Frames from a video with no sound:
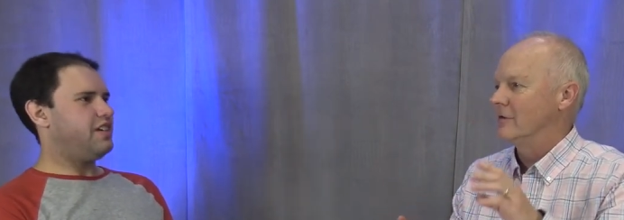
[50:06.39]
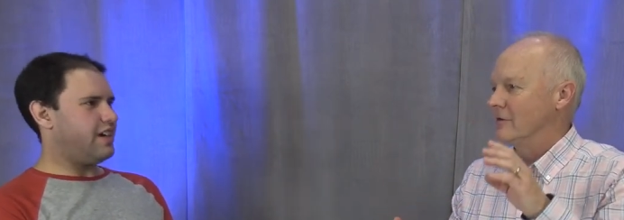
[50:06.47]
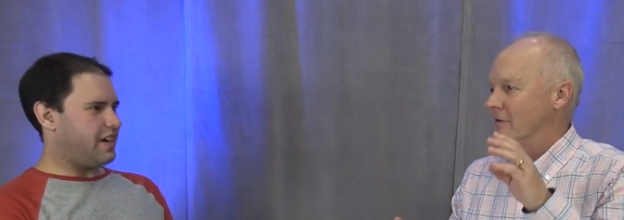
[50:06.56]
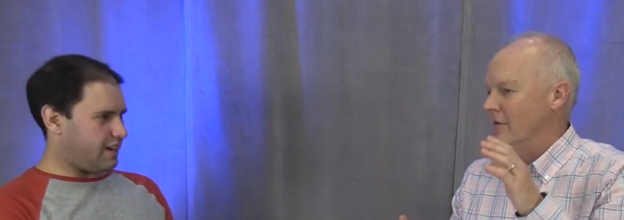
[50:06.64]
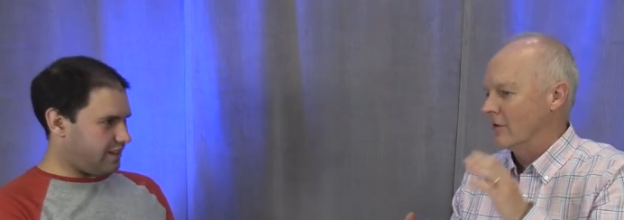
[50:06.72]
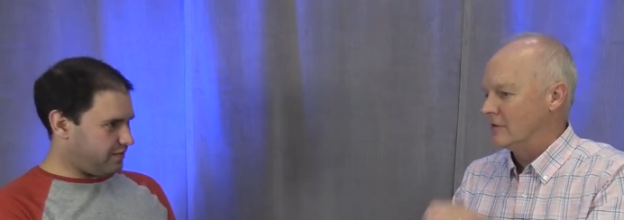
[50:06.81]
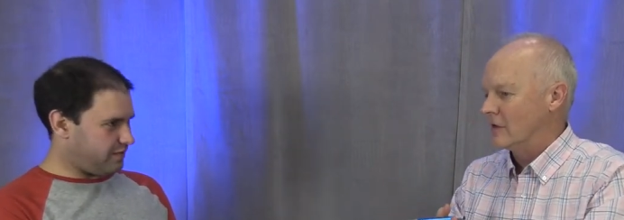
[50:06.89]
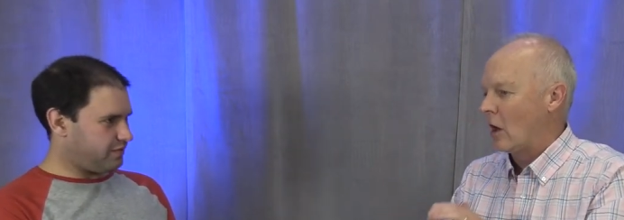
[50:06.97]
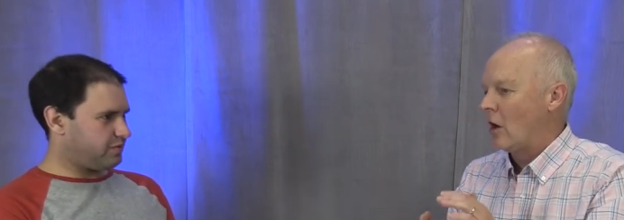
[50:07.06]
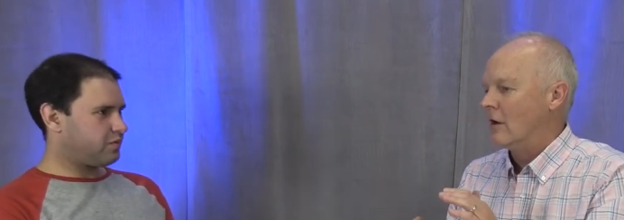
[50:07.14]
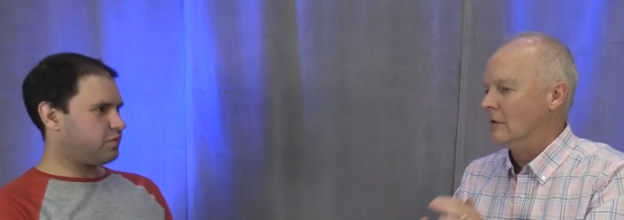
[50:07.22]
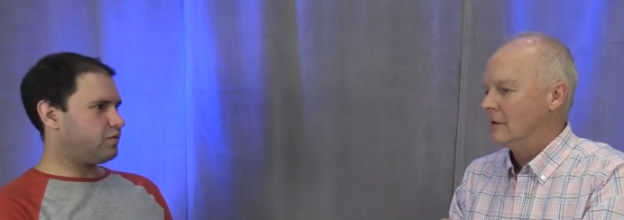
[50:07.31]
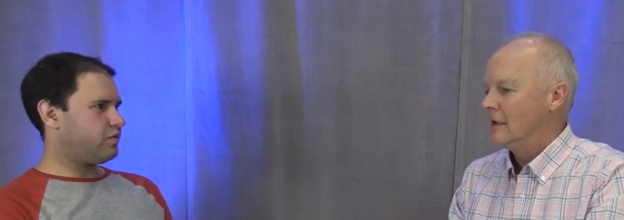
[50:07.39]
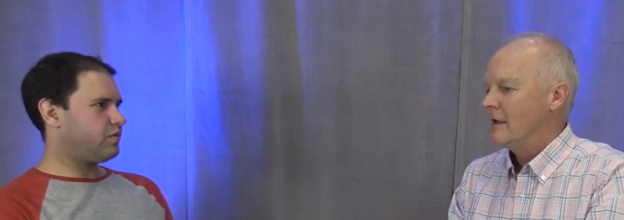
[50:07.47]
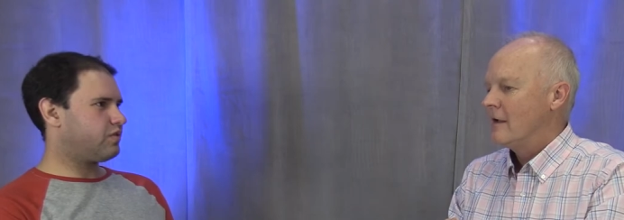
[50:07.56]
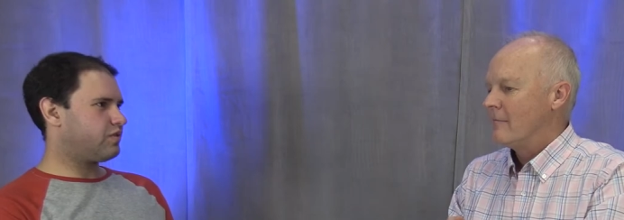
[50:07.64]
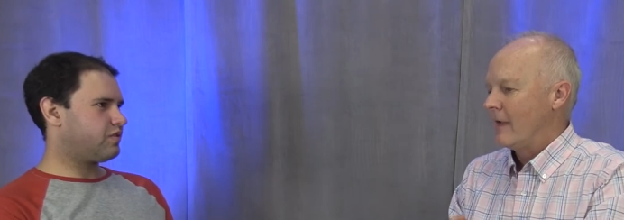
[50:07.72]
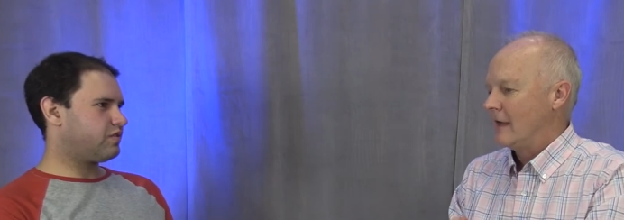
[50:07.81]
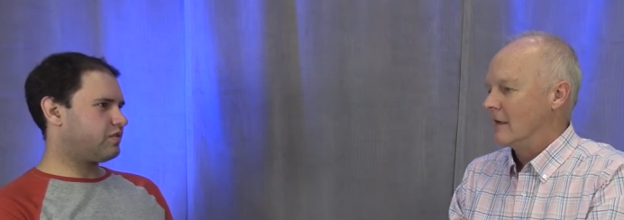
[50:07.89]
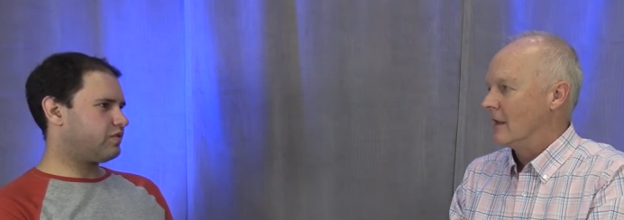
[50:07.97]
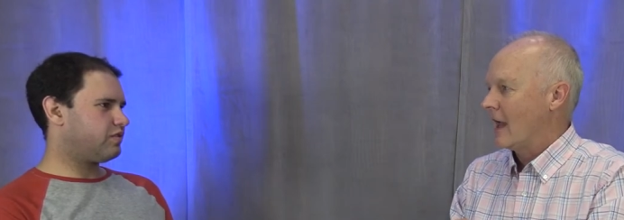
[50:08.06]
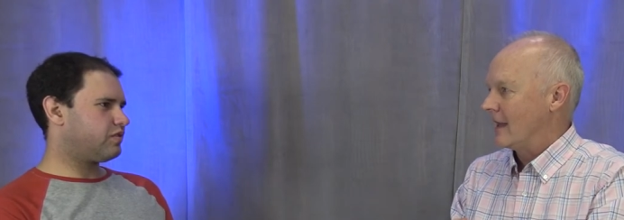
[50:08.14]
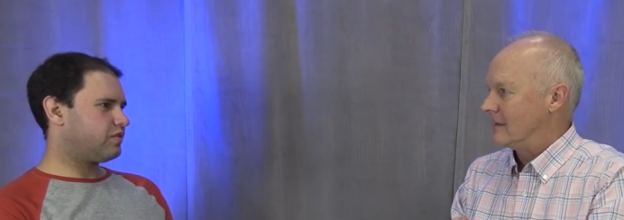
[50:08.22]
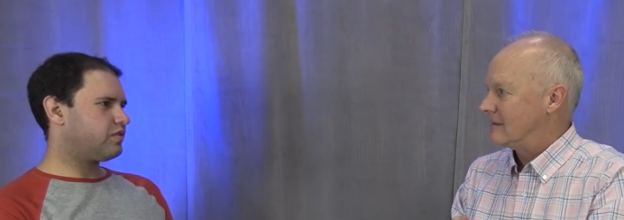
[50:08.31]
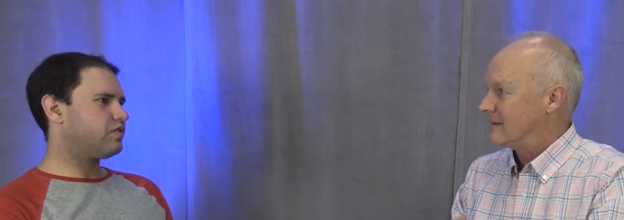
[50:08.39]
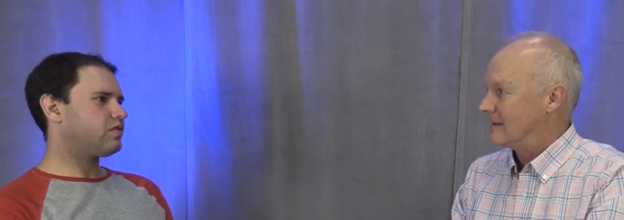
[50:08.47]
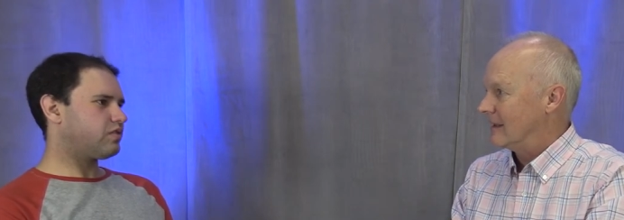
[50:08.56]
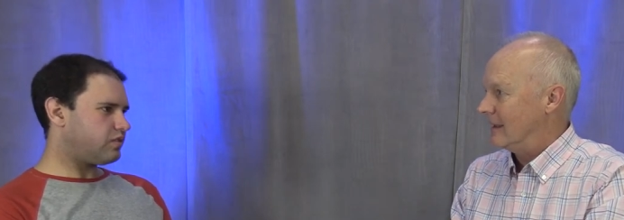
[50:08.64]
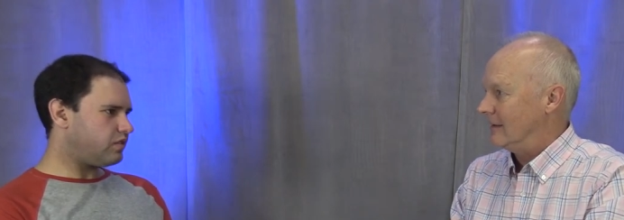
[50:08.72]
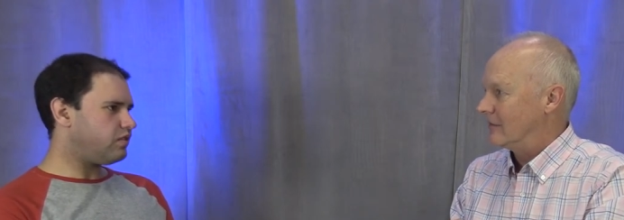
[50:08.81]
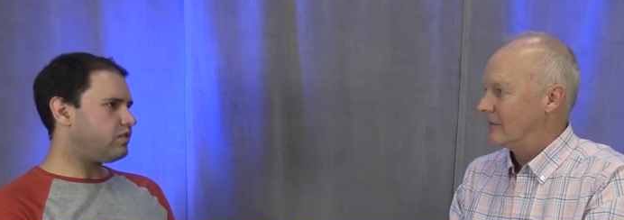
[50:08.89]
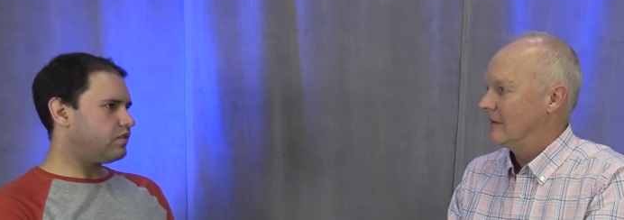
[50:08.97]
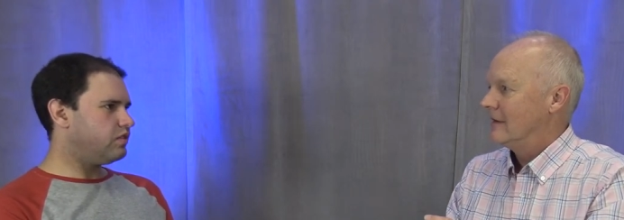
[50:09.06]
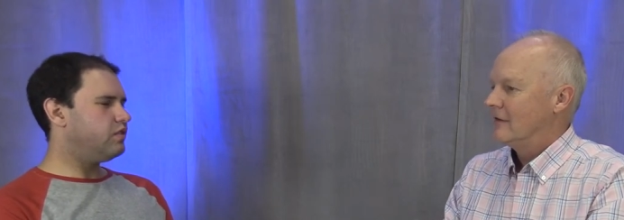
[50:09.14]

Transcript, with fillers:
Speaker 1: Yeah. Those all make a lot of sense.